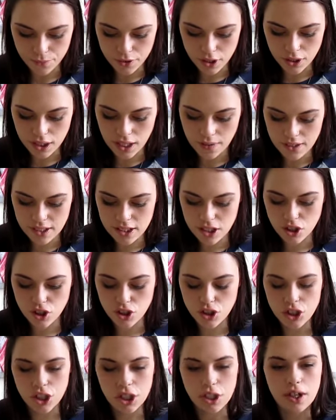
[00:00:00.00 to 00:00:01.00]
So yeah, this is
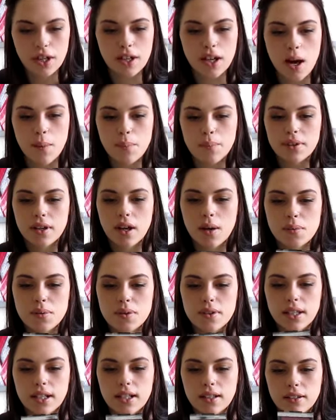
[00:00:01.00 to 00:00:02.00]
just a cute, it comes
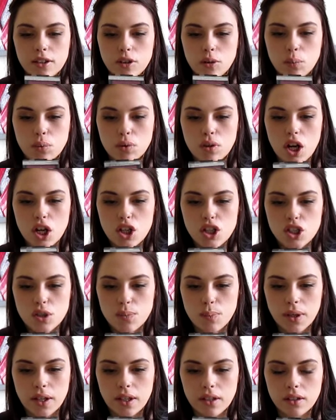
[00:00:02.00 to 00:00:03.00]
with like a little
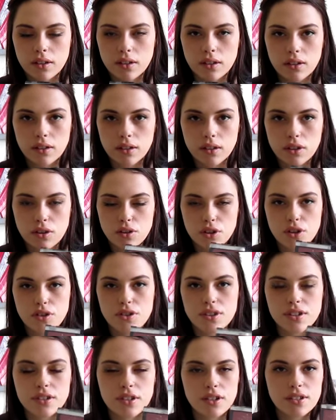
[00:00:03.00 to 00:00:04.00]
brush, but who
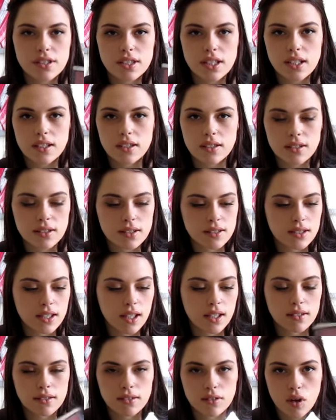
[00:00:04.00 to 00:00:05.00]
uses those things because
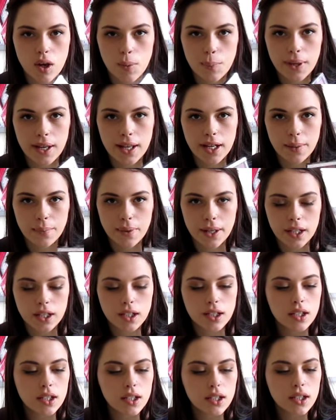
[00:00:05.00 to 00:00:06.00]
they're crappy
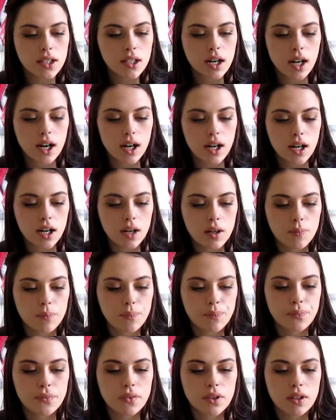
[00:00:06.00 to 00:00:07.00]
anyway.
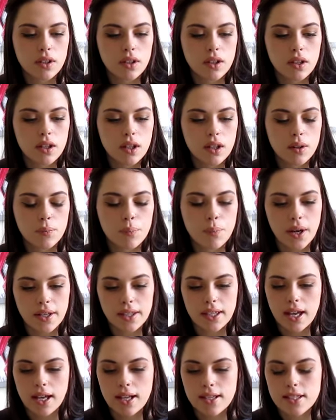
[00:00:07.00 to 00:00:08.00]

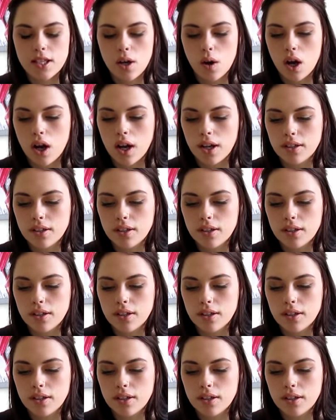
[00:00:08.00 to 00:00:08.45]
But yeah, so